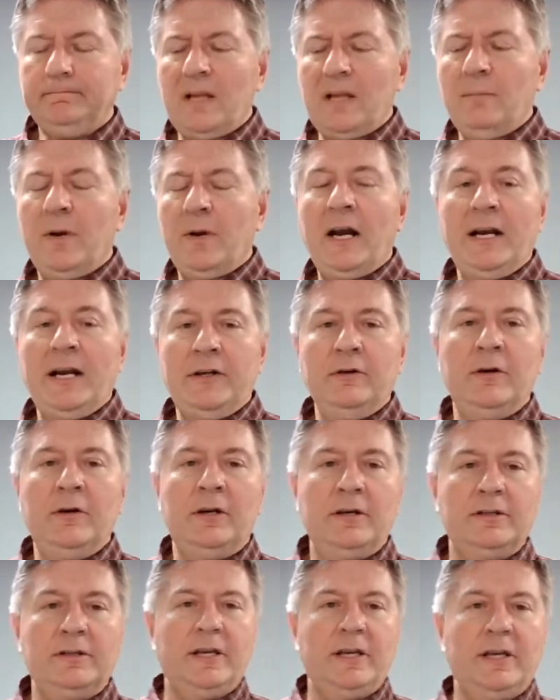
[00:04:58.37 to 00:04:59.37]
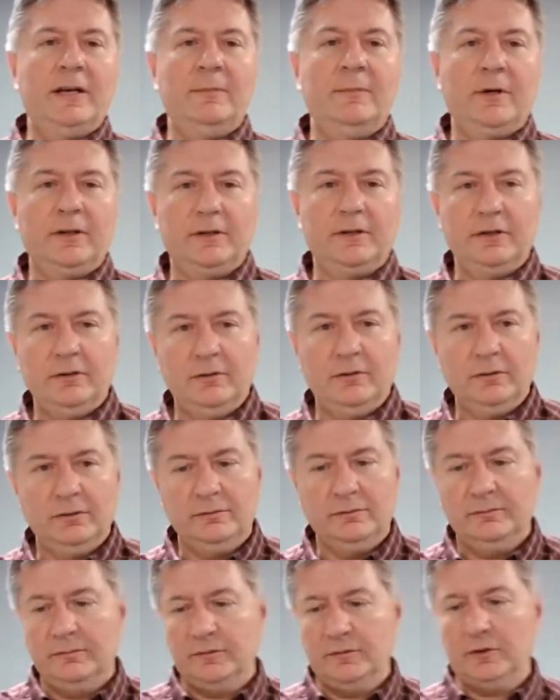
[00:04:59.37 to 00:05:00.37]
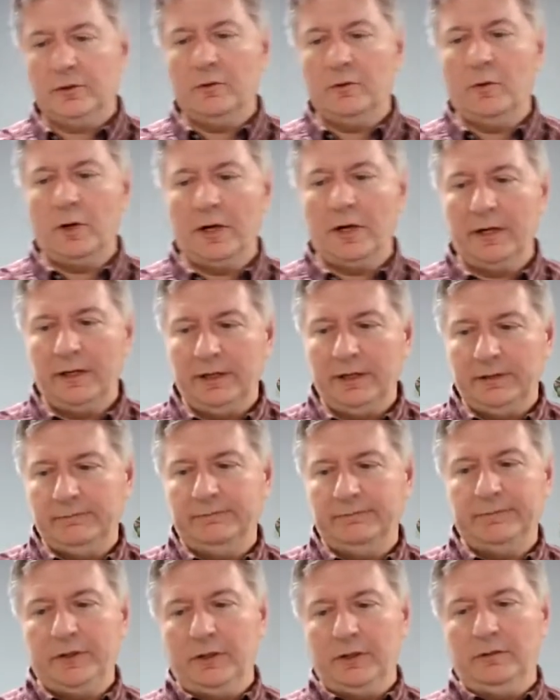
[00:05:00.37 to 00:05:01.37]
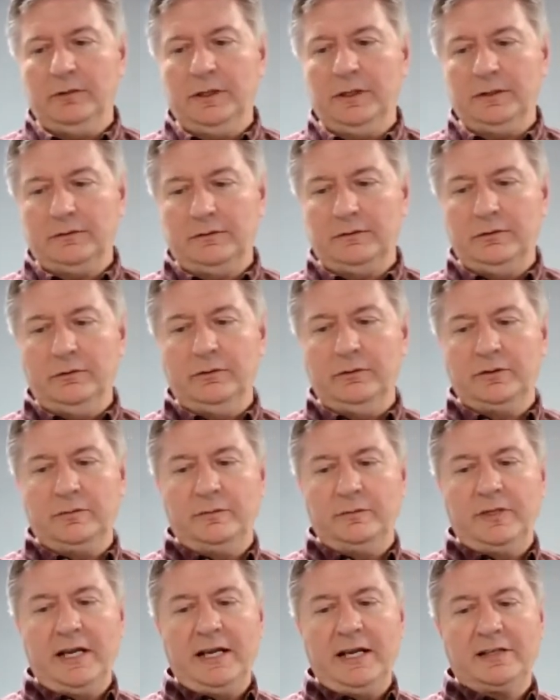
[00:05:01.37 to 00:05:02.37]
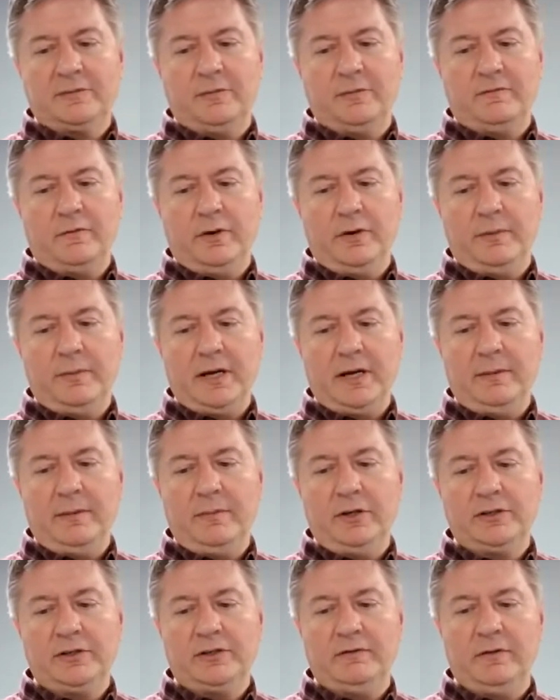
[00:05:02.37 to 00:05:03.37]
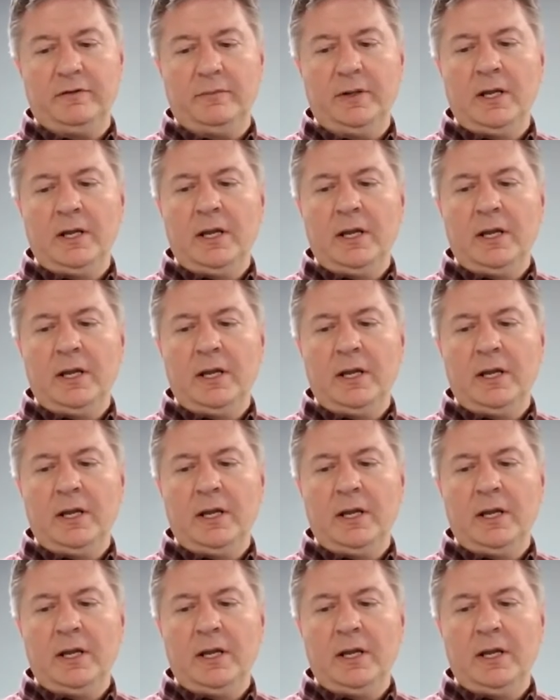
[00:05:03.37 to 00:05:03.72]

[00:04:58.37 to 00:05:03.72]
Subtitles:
But I do understand about the doing quantity, you know, like doing some tests before you buy a bunch of them.